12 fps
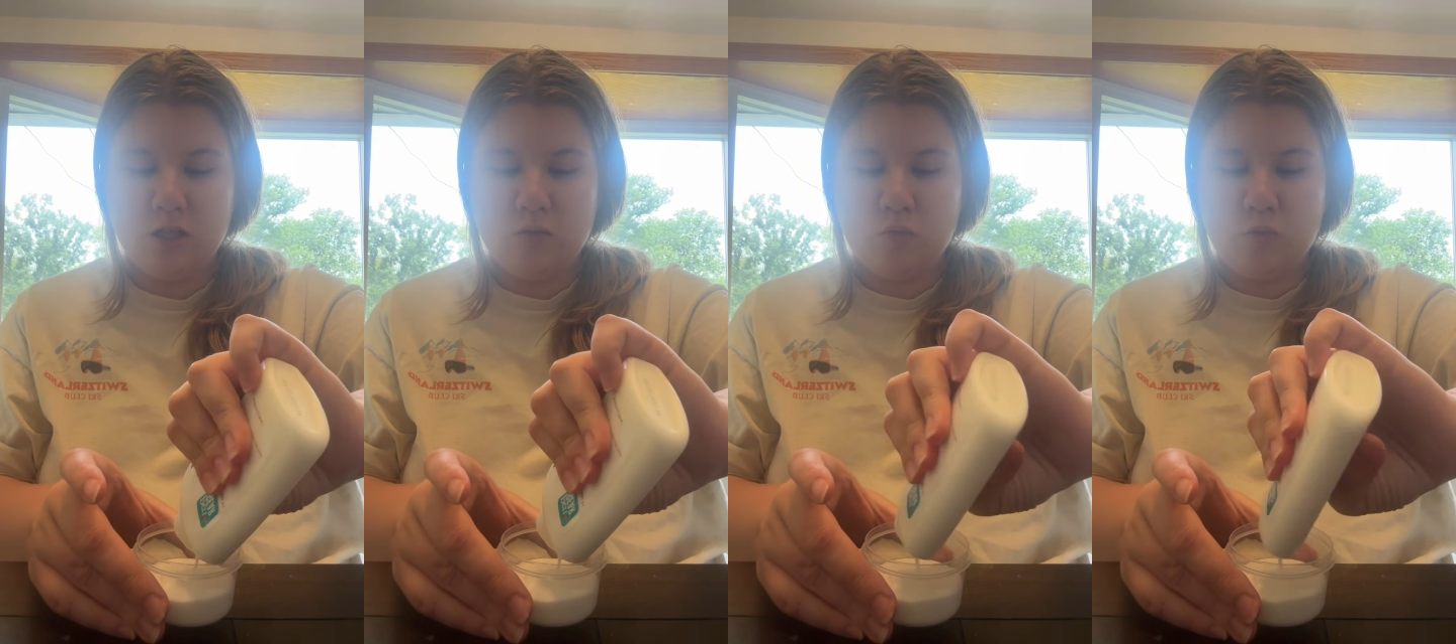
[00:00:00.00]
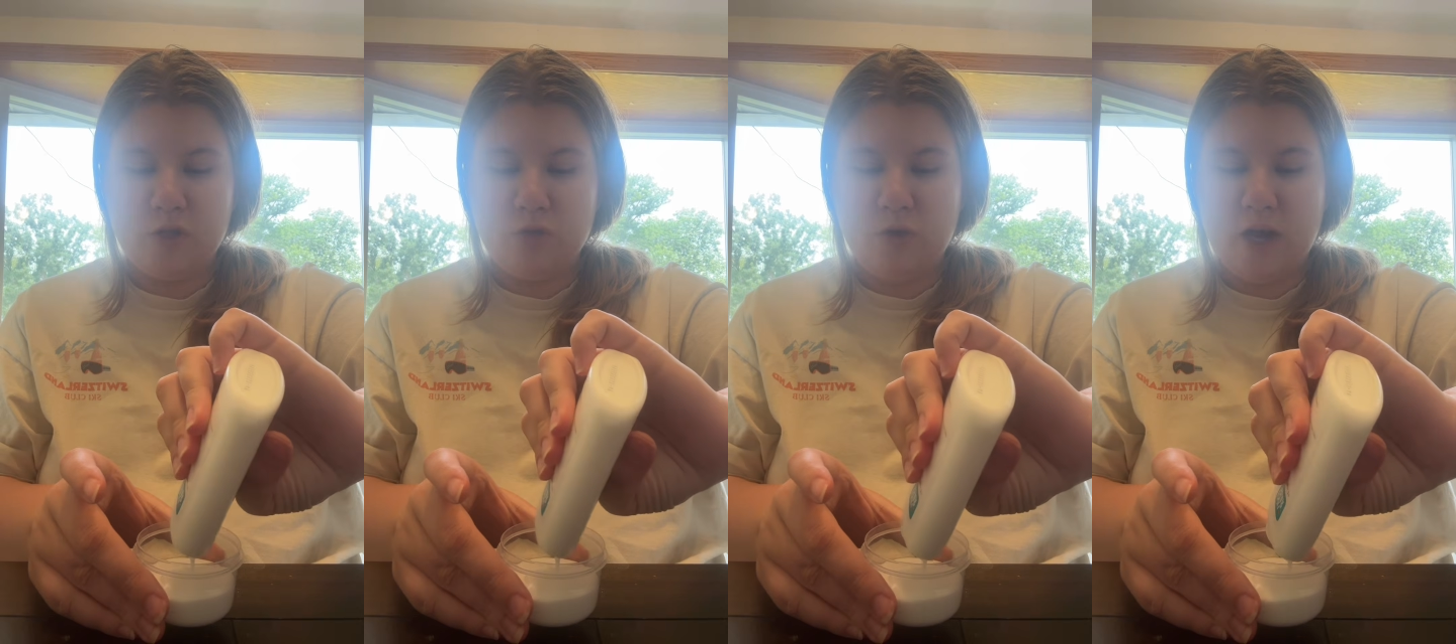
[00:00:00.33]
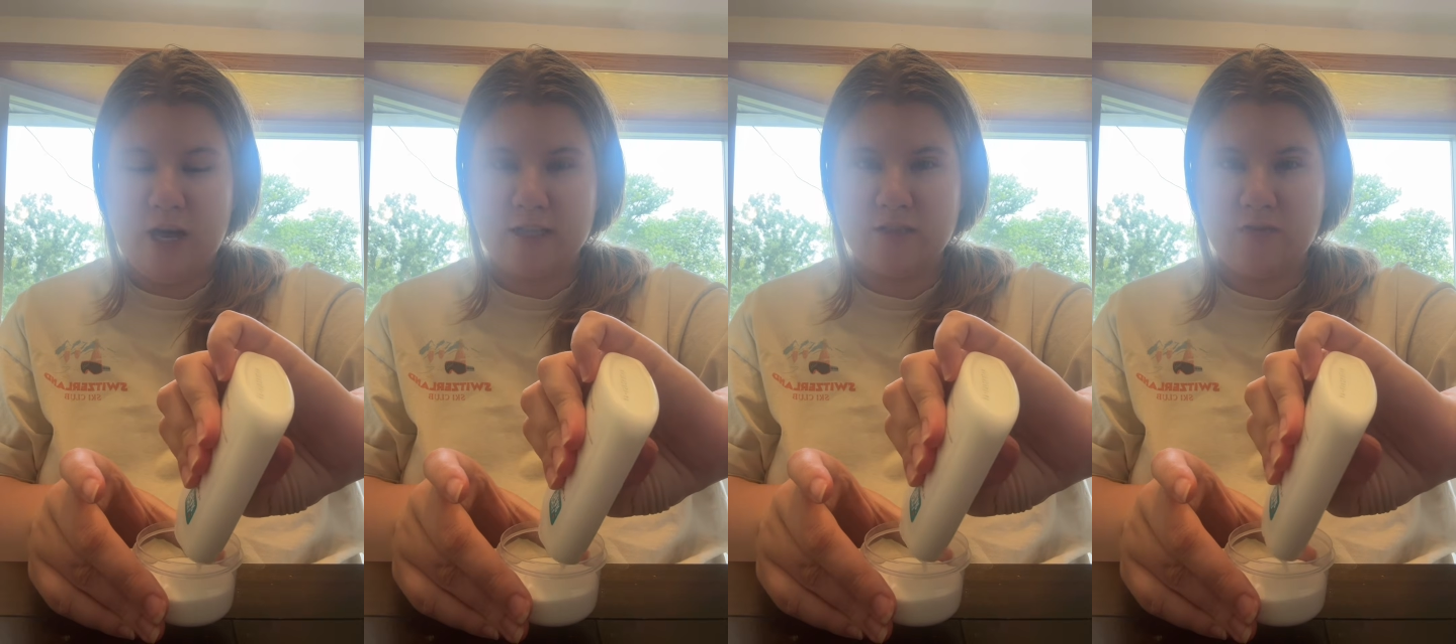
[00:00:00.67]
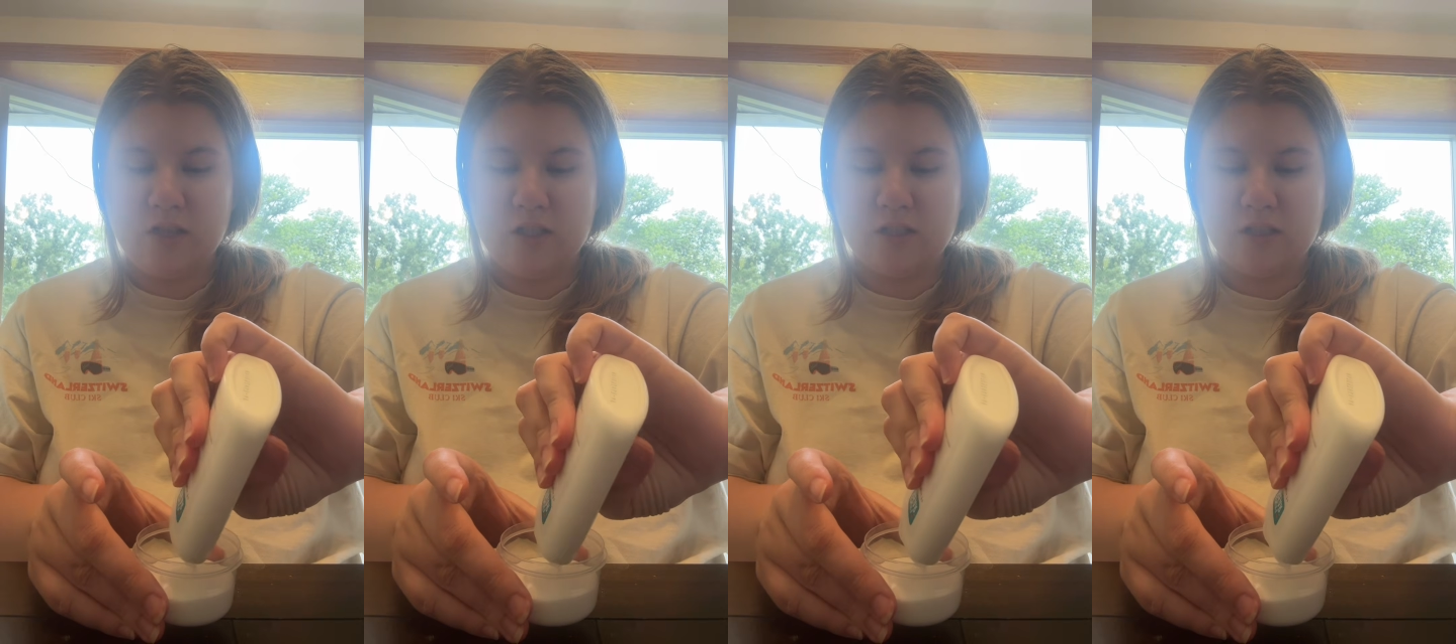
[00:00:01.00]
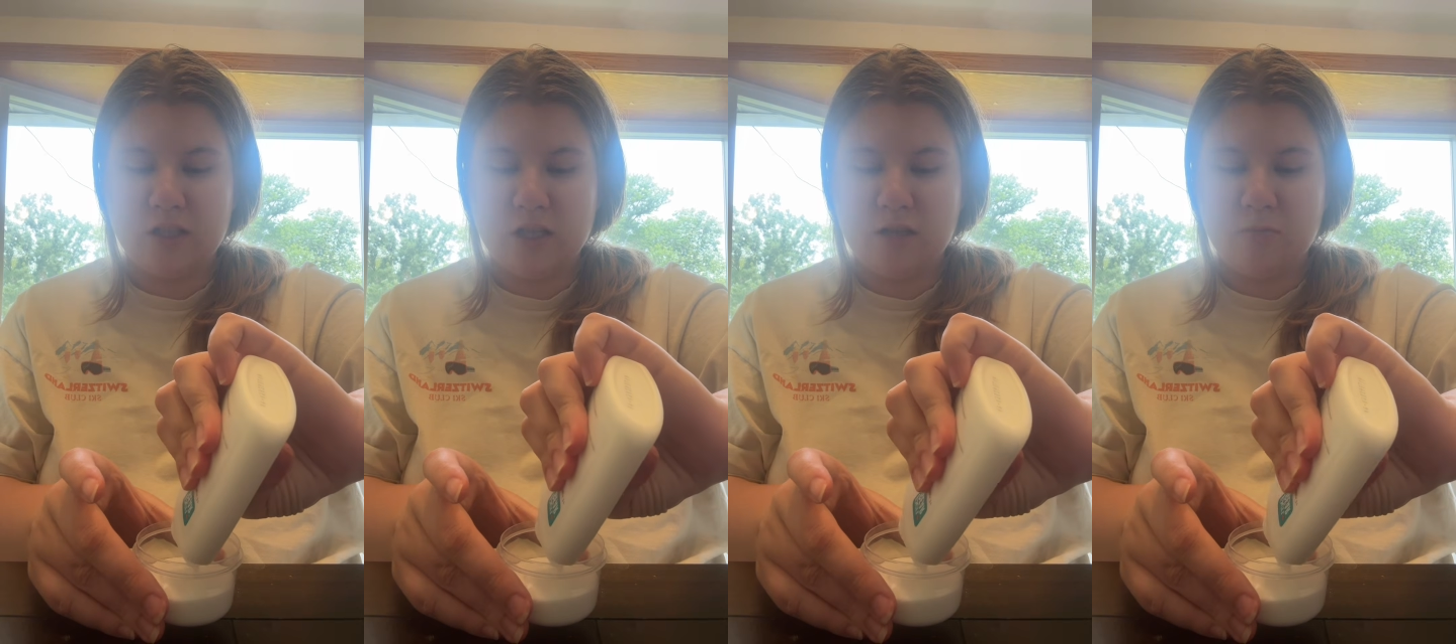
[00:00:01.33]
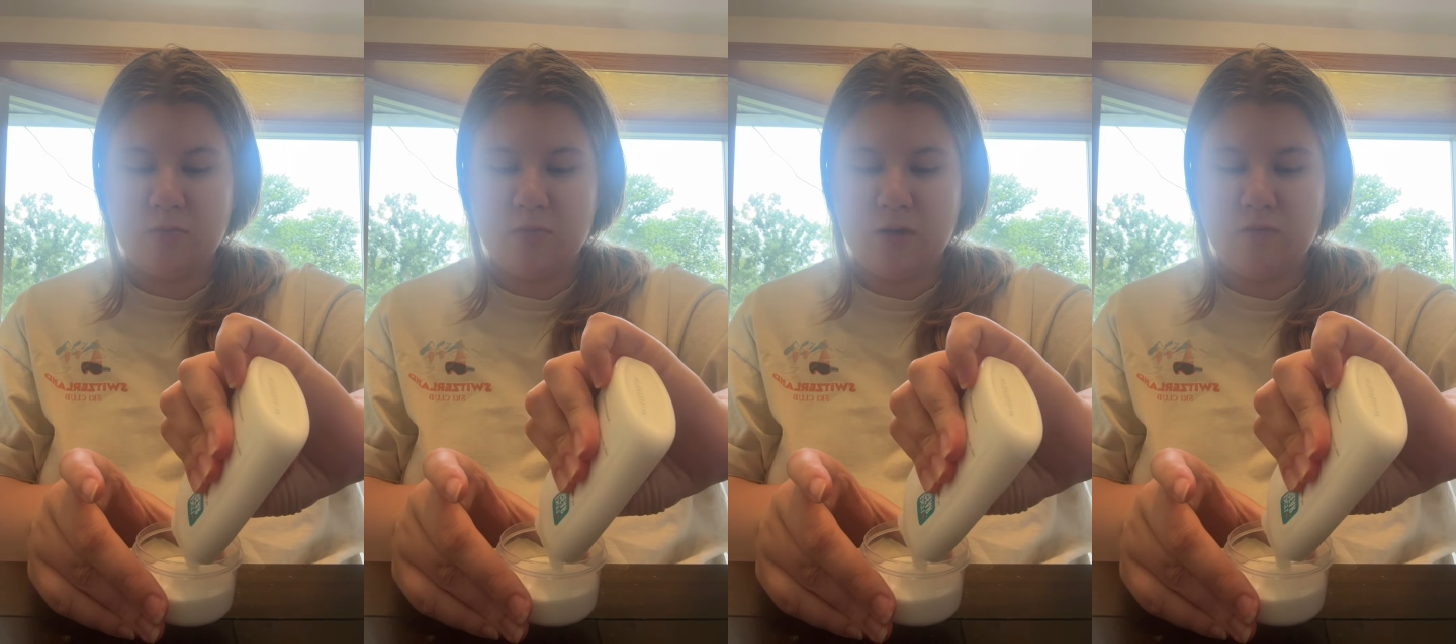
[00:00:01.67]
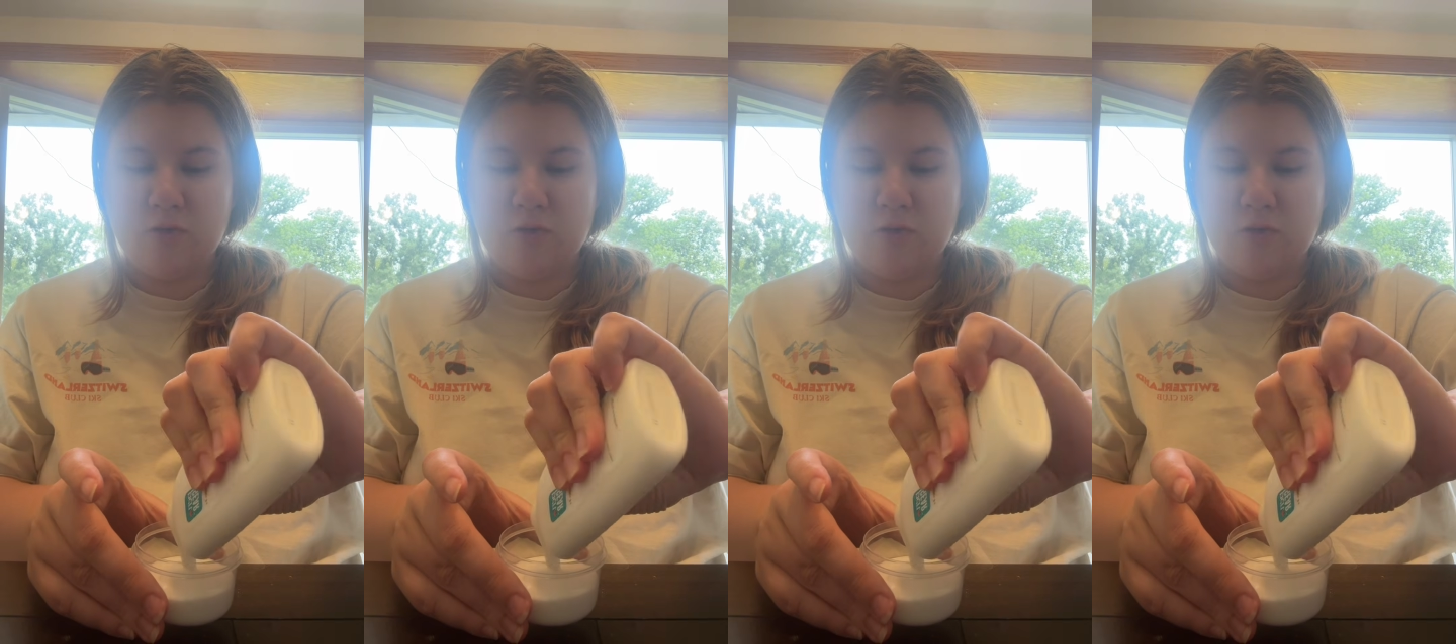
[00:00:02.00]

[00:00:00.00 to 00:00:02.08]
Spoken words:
when you activate the slime, if